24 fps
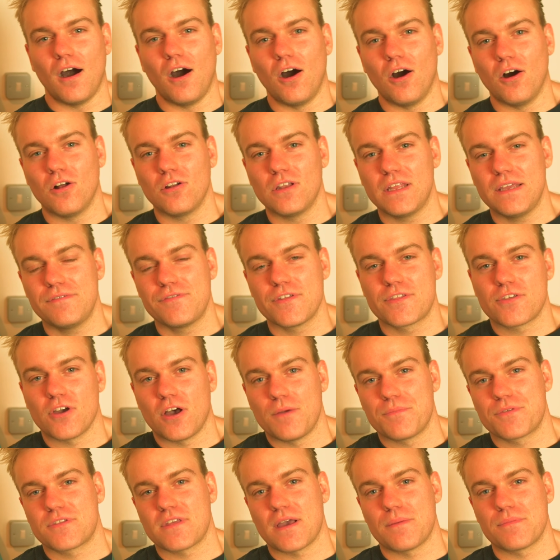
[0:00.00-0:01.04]
I'll leave the
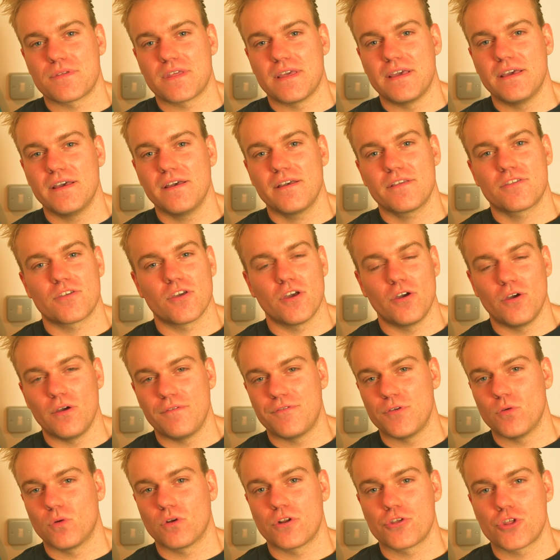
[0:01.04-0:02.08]
timestamps here, so
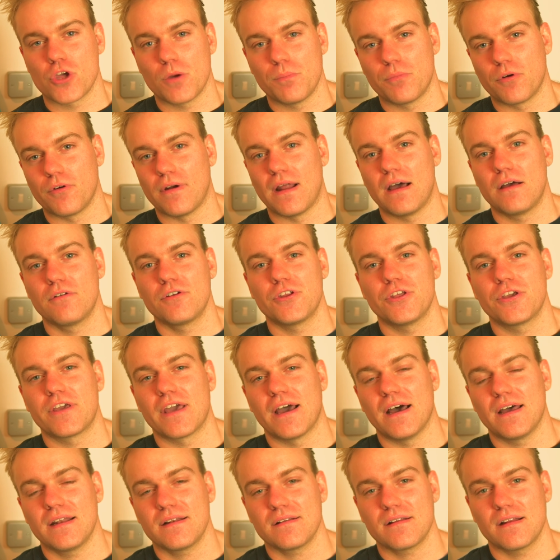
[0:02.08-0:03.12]
if you want to jump around, you
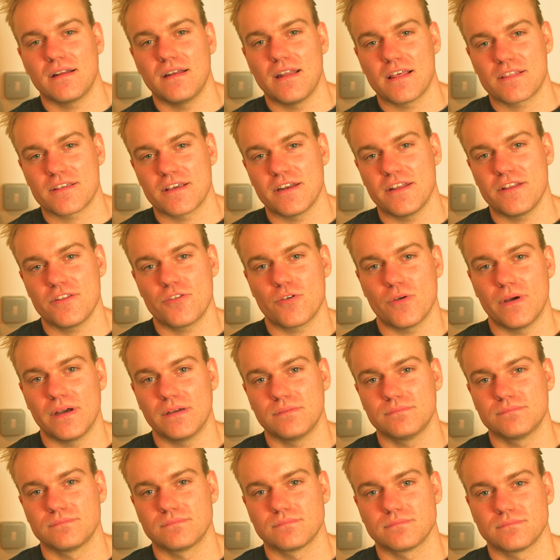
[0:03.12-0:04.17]
can. Let's get into
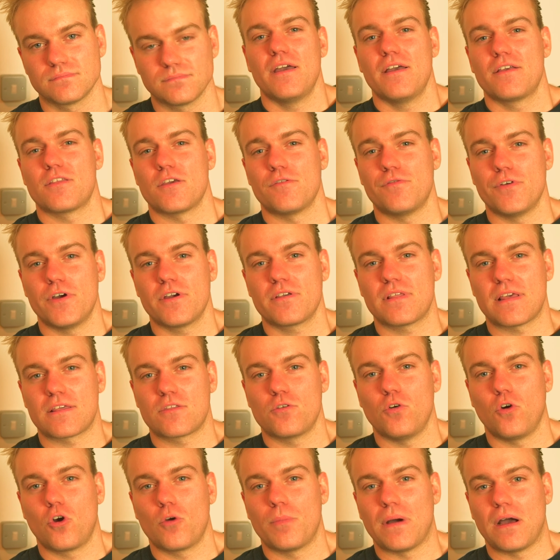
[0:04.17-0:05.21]
it. So first,
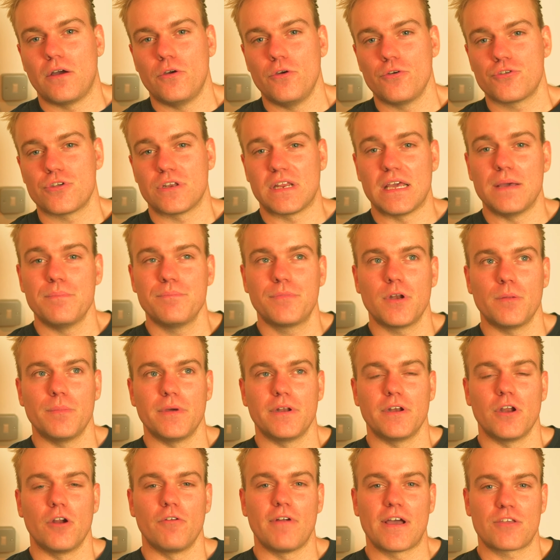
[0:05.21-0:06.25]
let's talk about who should
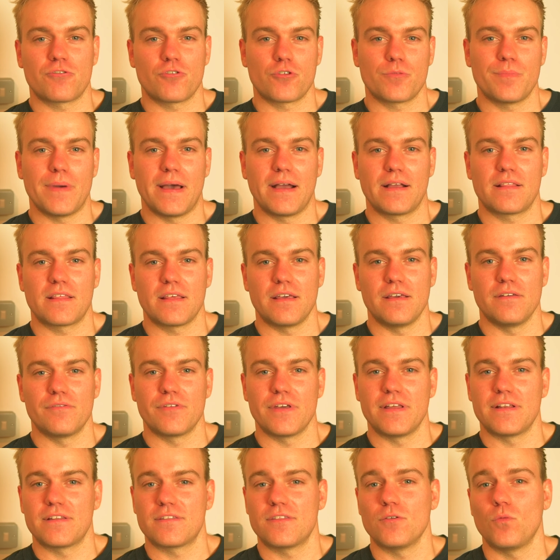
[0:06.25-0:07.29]
implement a
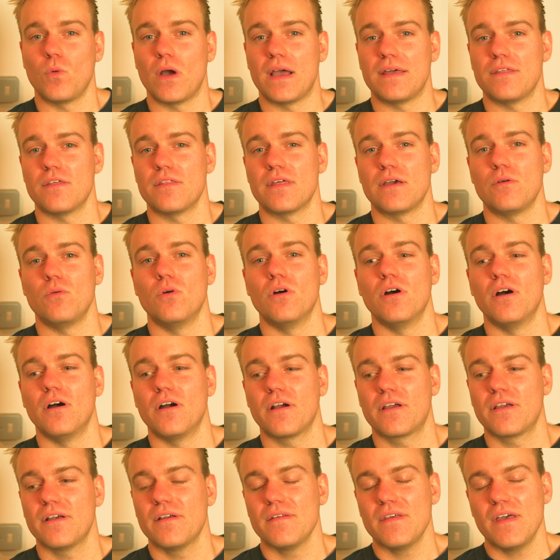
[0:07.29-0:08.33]
retrospective into the way that they
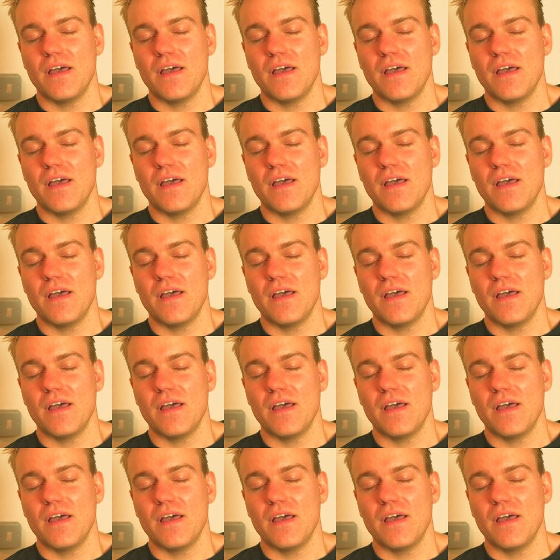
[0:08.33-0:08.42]
work.